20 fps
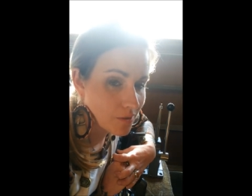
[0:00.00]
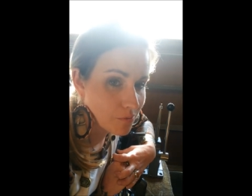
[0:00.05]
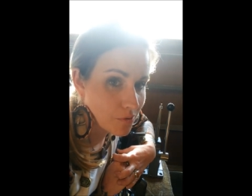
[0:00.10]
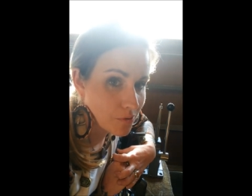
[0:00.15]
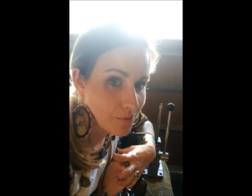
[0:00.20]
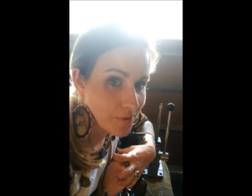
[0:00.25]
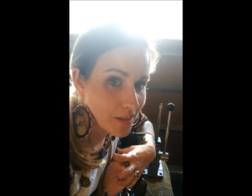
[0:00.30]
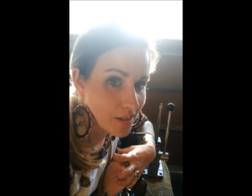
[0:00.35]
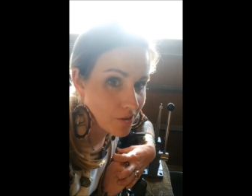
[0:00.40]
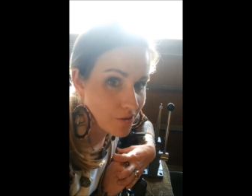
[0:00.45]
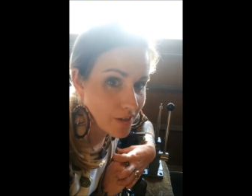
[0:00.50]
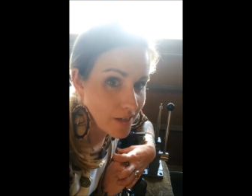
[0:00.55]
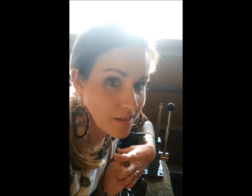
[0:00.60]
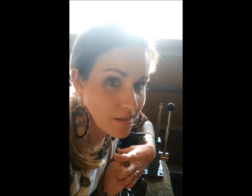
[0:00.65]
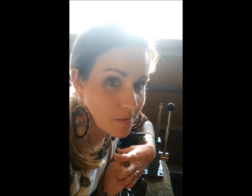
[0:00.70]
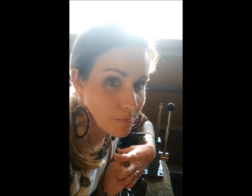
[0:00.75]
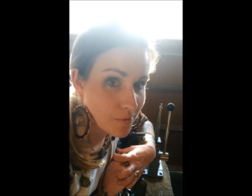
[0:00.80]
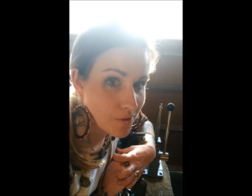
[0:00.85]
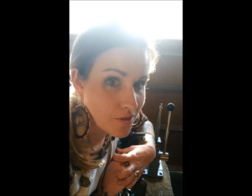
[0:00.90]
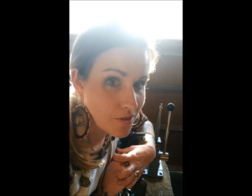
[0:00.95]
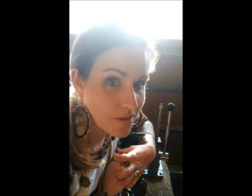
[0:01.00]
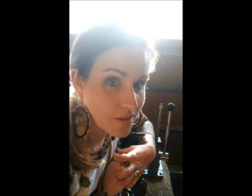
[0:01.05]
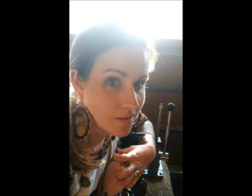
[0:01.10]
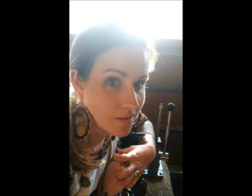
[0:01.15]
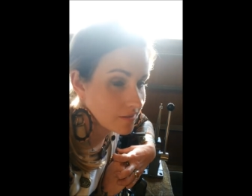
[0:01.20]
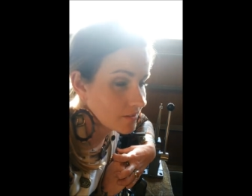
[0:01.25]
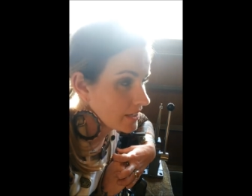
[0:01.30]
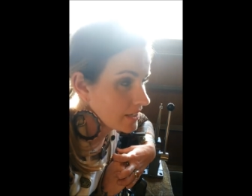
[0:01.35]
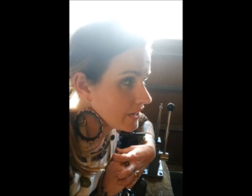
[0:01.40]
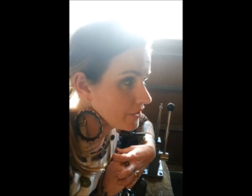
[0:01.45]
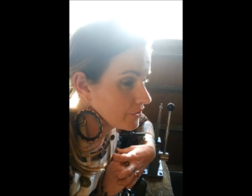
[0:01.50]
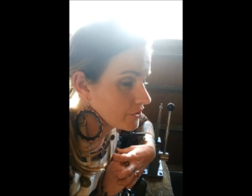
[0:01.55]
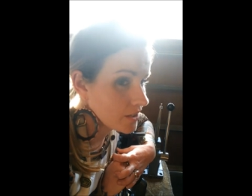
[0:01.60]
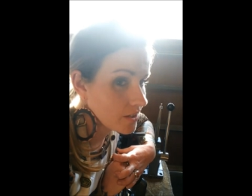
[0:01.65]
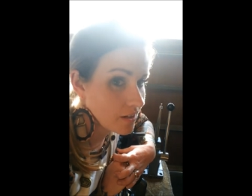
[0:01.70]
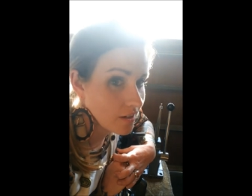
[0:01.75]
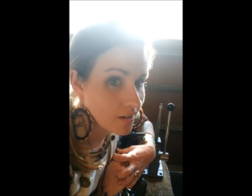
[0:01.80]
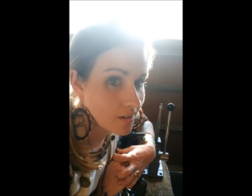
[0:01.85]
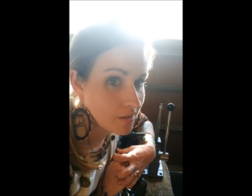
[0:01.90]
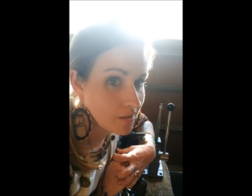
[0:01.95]
I want to be that crazy person out in the
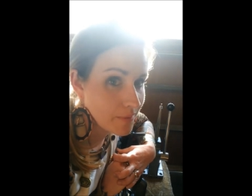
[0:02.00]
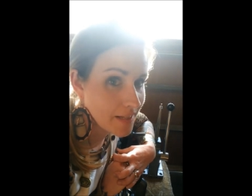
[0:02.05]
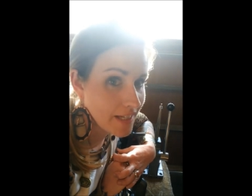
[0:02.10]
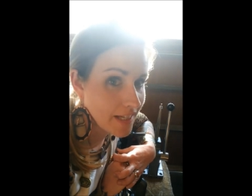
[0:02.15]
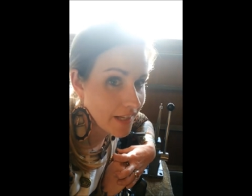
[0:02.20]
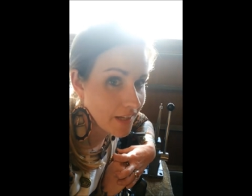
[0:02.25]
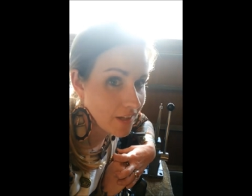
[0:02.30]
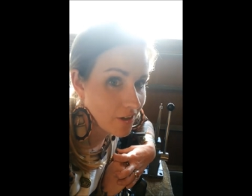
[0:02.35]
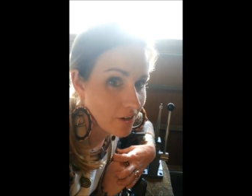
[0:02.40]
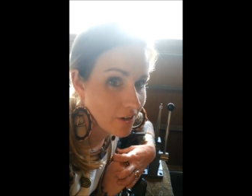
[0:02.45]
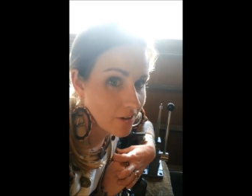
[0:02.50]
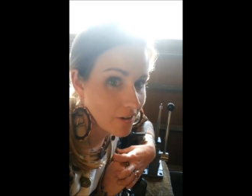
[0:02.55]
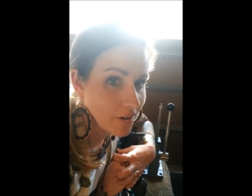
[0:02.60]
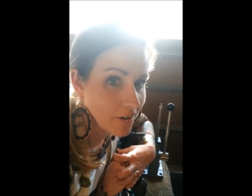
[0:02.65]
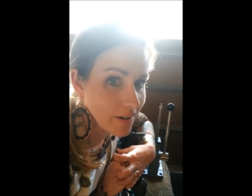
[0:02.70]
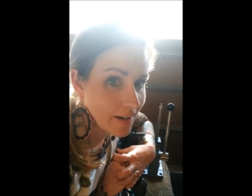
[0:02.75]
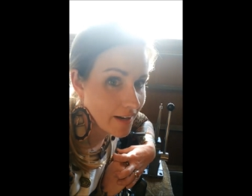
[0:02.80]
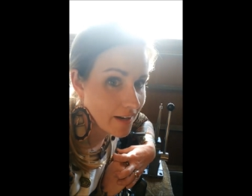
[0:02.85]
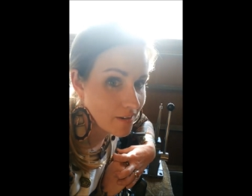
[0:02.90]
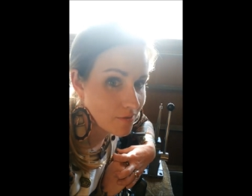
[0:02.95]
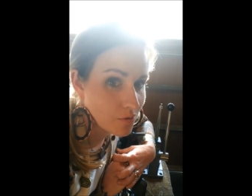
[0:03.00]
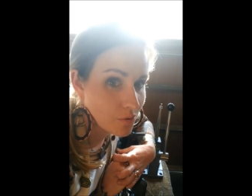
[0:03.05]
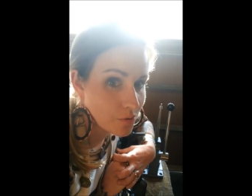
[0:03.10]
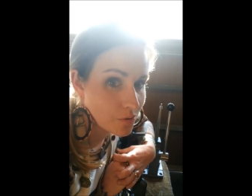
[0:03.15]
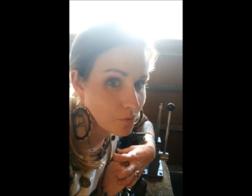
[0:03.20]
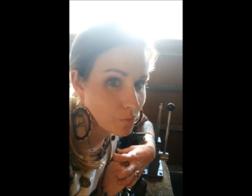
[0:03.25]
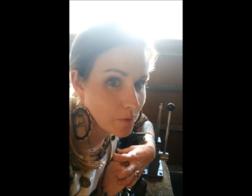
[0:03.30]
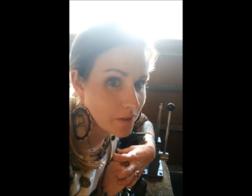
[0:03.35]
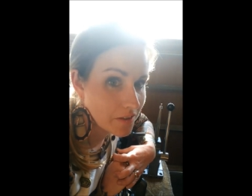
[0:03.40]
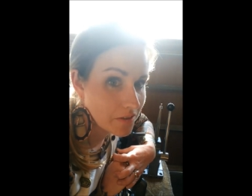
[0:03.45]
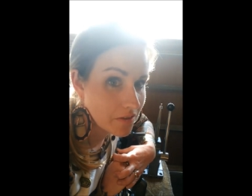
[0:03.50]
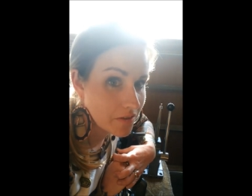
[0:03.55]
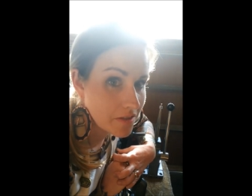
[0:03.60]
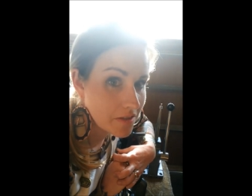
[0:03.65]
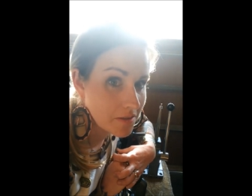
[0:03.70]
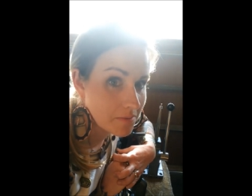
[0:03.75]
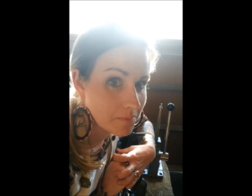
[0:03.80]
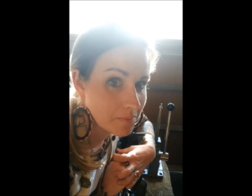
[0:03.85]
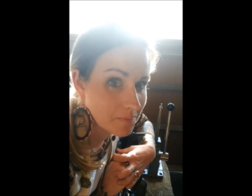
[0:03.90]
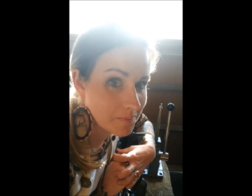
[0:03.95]
yard making yard art out of old
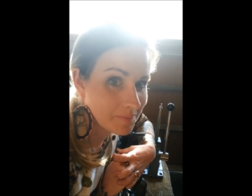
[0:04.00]
wheels.